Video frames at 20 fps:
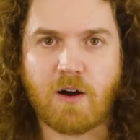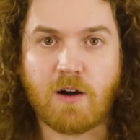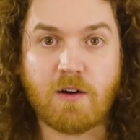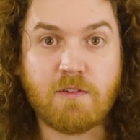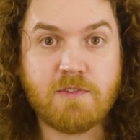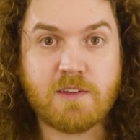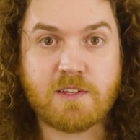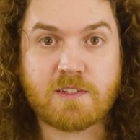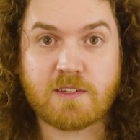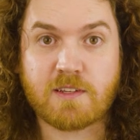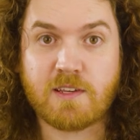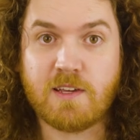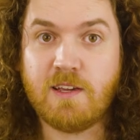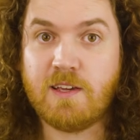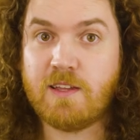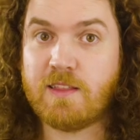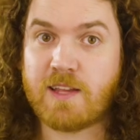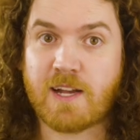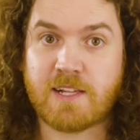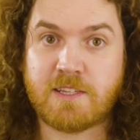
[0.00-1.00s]
Obviously,
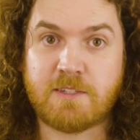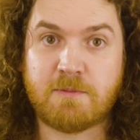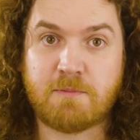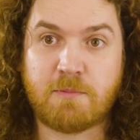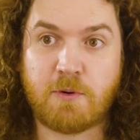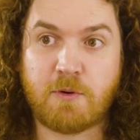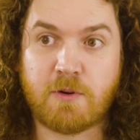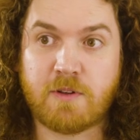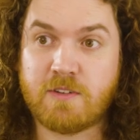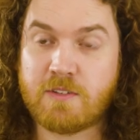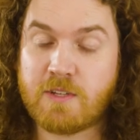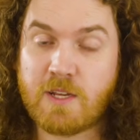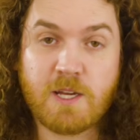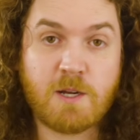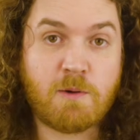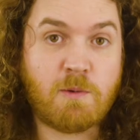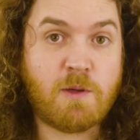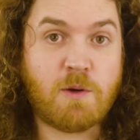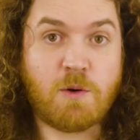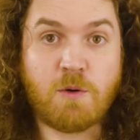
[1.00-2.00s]
that's important.
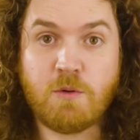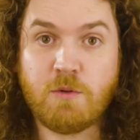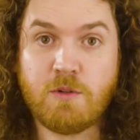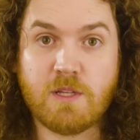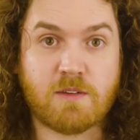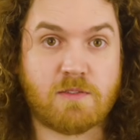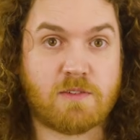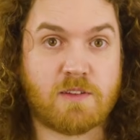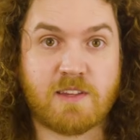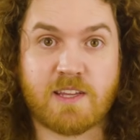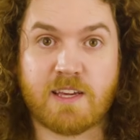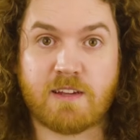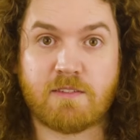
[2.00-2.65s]
We all live in the